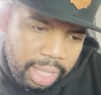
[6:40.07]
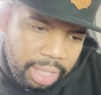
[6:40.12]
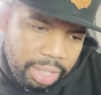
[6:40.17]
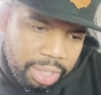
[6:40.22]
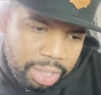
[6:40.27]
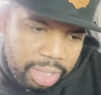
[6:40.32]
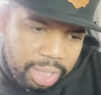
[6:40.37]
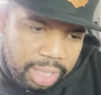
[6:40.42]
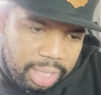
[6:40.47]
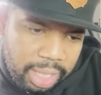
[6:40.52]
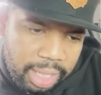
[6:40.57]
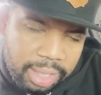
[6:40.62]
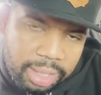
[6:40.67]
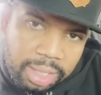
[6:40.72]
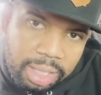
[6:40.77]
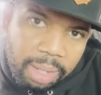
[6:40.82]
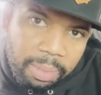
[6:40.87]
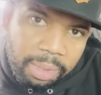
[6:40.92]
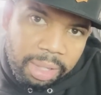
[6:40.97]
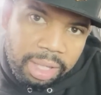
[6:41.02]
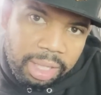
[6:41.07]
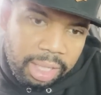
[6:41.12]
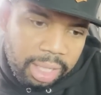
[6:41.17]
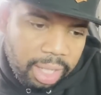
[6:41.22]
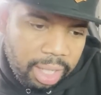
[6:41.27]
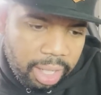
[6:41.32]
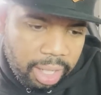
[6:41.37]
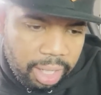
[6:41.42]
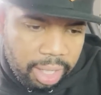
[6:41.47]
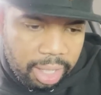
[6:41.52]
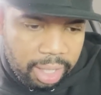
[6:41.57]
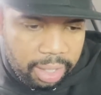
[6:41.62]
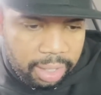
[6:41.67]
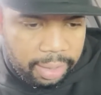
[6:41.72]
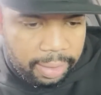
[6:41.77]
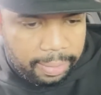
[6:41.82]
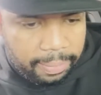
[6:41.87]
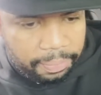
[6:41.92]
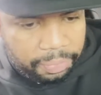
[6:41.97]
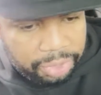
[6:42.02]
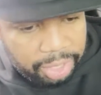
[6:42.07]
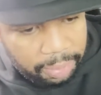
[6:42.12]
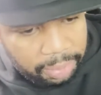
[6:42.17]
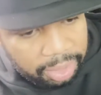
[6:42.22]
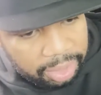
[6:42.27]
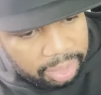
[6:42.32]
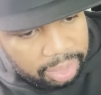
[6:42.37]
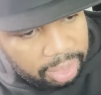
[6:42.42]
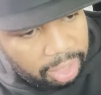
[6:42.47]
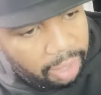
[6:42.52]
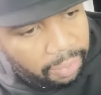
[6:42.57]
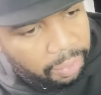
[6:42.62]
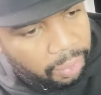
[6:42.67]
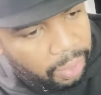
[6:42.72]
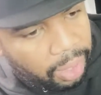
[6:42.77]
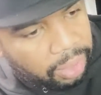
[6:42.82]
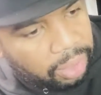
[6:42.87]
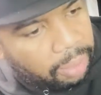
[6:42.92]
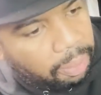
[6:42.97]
and just get some of the stuff around the